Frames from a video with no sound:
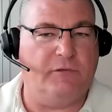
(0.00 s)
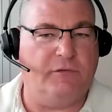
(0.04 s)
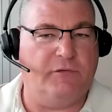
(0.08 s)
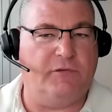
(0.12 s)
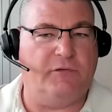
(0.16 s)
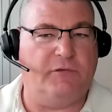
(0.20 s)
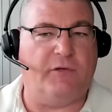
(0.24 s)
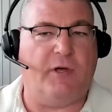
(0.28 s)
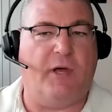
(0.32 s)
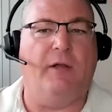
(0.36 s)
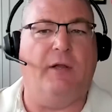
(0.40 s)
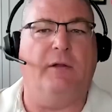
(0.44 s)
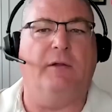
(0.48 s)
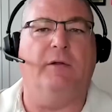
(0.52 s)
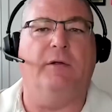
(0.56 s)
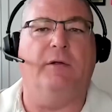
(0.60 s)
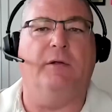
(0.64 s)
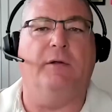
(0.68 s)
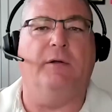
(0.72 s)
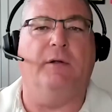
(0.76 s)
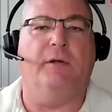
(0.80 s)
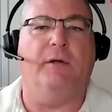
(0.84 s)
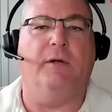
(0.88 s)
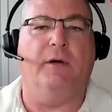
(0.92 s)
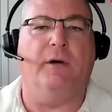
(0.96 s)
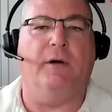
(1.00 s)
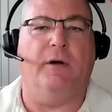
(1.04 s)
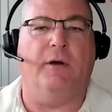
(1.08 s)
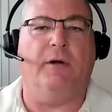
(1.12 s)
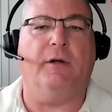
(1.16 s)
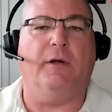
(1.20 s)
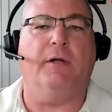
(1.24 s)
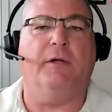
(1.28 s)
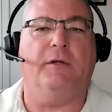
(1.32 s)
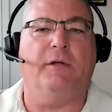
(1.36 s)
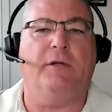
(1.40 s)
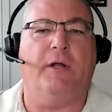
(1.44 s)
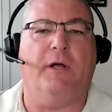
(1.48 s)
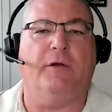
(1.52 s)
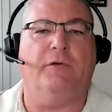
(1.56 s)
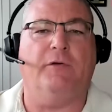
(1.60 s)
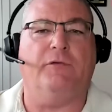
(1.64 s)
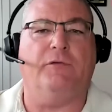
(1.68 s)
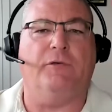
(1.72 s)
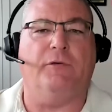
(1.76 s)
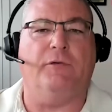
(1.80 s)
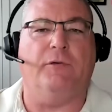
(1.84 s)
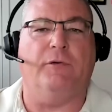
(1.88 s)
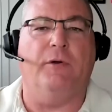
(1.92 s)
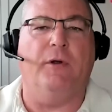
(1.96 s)
solid
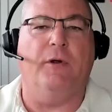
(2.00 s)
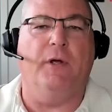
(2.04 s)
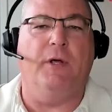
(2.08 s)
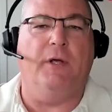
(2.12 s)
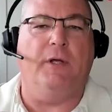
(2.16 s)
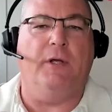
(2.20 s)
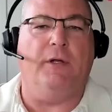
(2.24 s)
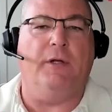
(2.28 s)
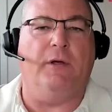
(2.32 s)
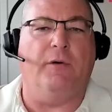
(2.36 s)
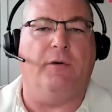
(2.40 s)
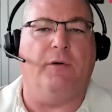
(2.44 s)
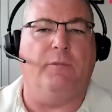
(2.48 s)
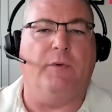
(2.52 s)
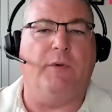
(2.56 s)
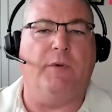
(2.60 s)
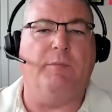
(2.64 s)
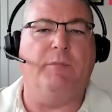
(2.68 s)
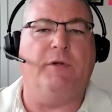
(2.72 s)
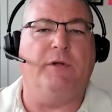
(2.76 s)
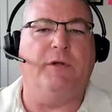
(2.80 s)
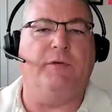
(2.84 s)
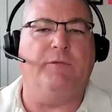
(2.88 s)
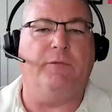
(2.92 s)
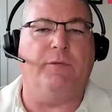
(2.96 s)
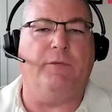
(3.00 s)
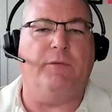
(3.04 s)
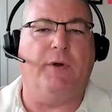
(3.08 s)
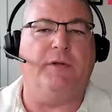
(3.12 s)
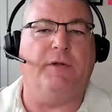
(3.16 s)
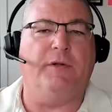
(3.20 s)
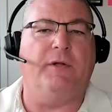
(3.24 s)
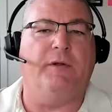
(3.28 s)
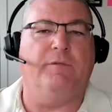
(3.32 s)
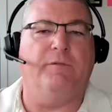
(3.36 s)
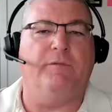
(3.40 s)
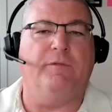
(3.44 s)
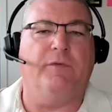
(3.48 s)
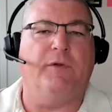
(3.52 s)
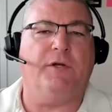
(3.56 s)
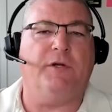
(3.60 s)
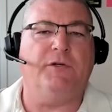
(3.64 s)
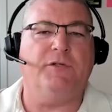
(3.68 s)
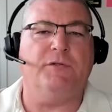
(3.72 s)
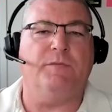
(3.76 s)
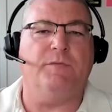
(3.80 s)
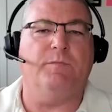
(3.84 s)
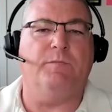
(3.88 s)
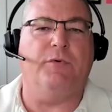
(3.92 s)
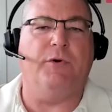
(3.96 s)
architecture, we believe we're at the
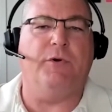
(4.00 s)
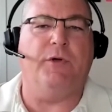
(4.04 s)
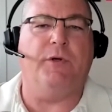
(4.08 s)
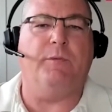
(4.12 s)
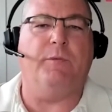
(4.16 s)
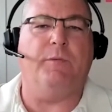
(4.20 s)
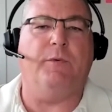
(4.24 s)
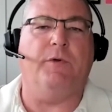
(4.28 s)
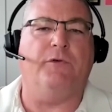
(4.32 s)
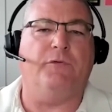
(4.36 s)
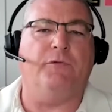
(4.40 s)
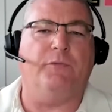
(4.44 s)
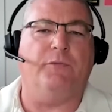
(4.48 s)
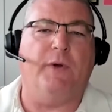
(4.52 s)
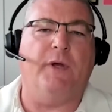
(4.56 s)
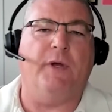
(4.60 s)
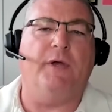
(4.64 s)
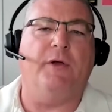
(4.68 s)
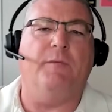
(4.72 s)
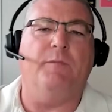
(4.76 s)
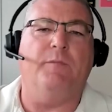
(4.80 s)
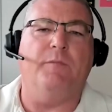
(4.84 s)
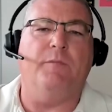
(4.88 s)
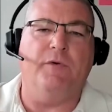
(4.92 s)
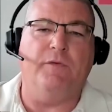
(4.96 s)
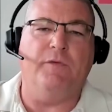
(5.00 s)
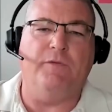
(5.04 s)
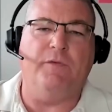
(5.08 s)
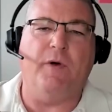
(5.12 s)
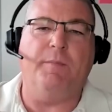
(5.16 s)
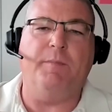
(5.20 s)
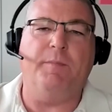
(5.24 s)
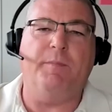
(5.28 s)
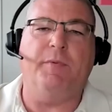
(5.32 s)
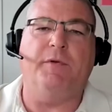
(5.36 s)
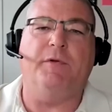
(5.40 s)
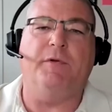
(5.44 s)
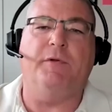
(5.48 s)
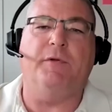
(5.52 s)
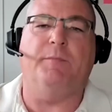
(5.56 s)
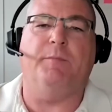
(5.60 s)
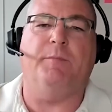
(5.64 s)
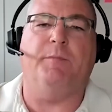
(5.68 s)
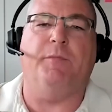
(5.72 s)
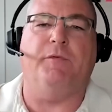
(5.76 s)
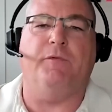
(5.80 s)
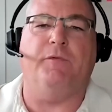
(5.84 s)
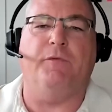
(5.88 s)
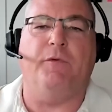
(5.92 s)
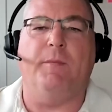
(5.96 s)
inflection point where it's ready to move up into the
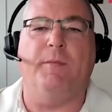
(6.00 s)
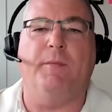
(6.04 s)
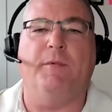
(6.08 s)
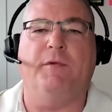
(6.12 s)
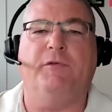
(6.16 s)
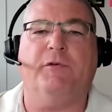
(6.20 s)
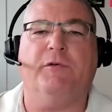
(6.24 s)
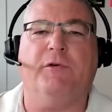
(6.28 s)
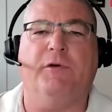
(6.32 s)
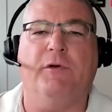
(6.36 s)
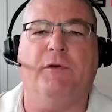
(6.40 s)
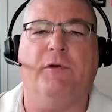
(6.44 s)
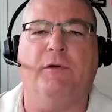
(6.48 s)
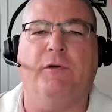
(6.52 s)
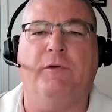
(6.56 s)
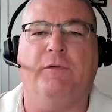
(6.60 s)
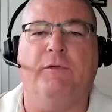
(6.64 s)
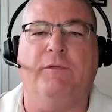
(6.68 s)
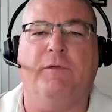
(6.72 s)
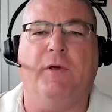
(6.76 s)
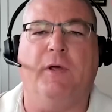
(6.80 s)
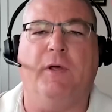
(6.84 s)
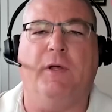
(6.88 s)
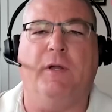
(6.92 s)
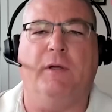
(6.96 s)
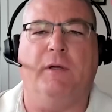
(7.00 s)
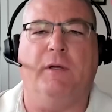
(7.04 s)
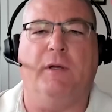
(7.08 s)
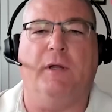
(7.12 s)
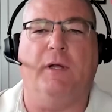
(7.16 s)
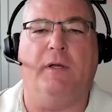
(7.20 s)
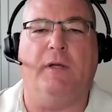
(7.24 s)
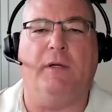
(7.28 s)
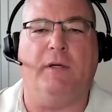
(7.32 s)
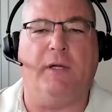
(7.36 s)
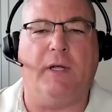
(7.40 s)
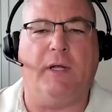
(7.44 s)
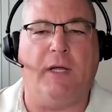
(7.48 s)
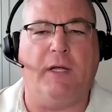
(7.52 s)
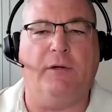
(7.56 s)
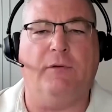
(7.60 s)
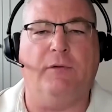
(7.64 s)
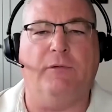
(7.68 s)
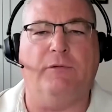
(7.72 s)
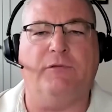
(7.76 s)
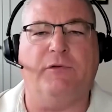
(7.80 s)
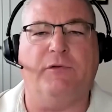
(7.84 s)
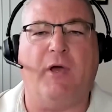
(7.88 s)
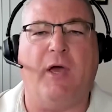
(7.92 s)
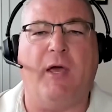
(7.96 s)
performance curve and gain
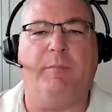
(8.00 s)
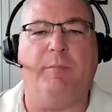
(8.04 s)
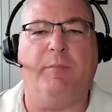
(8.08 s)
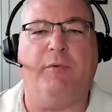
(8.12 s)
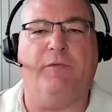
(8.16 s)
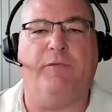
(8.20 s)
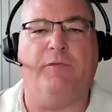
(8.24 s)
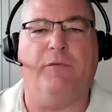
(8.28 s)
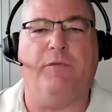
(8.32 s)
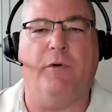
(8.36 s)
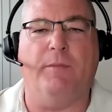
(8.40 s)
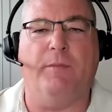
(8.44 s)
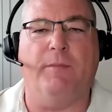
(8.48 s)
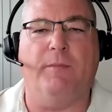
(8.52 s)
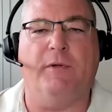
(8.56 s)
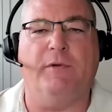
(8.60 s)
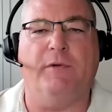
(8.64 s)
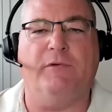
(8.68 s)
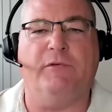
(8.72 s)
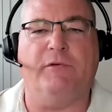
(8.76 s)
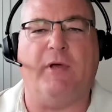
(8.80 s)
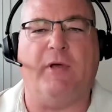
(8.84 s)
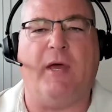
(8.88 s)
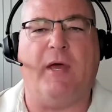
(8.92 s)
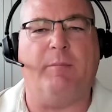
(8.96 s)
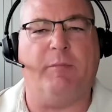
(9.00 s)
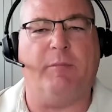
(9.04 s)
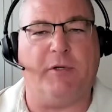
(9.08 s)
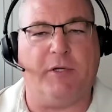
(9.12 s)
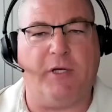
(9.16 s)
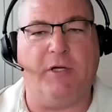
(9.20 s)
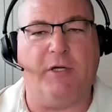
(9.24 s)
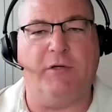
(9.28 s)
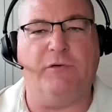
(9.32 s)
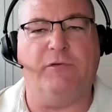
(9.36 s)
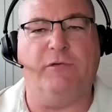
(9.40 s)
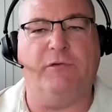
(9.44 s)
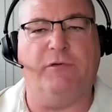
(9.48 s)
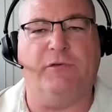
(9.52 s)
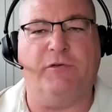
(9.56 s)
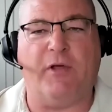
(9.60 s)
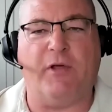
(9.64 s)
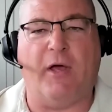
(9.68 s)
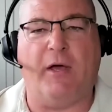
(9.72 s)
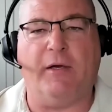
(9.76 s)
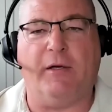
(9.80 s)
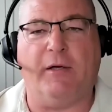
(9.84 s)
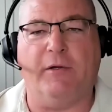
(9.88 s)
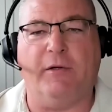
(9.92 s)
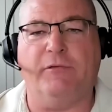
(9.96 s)
those high performance application
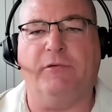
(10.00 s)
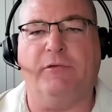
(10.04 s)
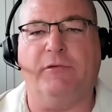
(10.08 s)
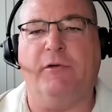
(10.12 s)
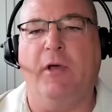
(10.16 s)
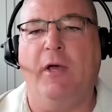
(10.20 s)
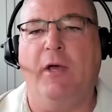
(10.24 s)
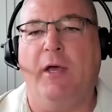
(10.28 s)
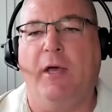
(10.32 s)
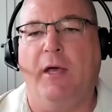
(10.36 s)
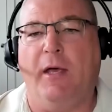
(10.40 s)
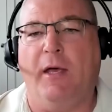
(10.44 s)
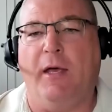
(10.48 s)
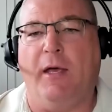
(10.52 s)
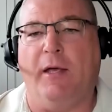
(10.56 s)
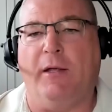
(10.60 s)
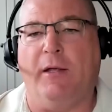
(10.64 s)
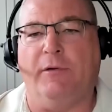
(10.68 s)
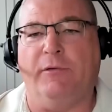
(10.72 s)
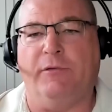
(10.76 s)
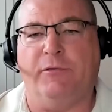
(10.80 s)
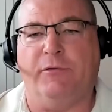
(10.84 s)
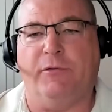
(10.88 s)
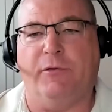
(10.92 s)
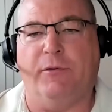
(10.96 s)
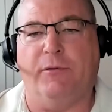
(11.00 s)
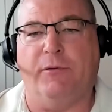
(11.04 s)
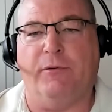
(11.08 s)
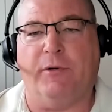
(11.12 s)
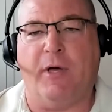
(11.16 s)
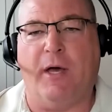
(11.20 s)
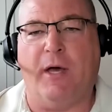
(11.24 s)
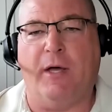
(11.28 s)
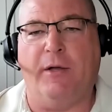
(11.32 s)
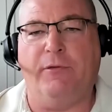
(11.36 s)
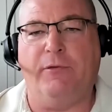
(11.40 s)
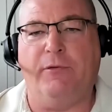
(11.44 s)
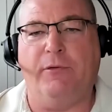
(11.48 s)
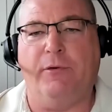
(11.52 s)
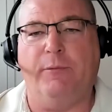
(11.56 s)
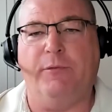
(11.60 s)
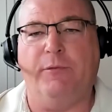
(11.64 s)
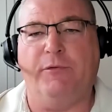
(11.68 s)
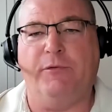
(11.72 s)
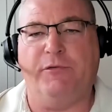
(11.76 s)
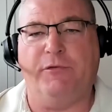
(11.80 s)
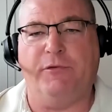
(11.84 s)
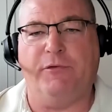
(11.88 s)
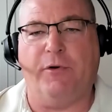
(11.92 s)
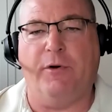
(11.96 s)
sockets. And so Condor
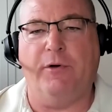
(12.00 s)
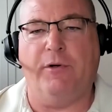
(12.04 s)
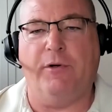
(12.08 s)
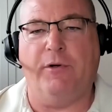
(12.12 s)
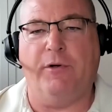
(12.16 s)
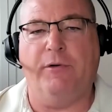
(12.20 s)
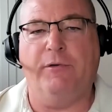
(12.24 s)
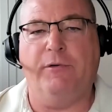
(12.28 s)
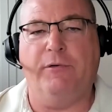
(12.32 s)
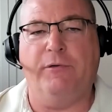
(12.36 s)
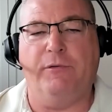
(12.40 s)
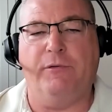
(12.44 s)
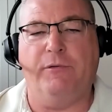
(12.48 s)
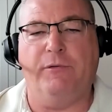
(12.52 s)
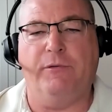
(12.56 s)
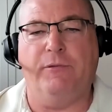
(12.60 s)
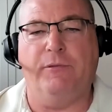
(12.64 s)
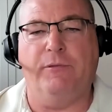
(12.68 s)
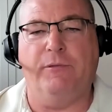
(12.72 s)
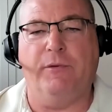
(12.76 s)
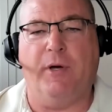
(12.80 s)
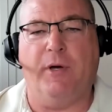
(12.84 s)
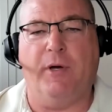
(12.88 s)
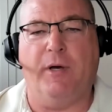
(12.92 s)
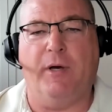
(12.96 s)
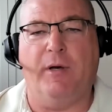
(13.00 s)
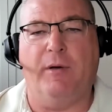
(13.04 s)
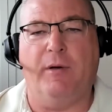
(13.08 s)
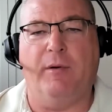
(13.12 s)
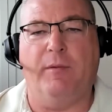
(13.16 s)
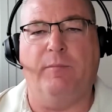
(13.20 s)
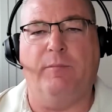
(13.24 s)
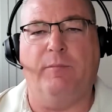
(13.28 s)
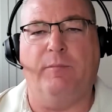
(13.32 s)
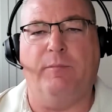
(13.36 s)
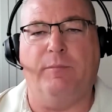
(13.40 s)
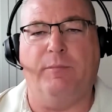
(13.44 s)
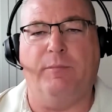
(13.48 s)
was started to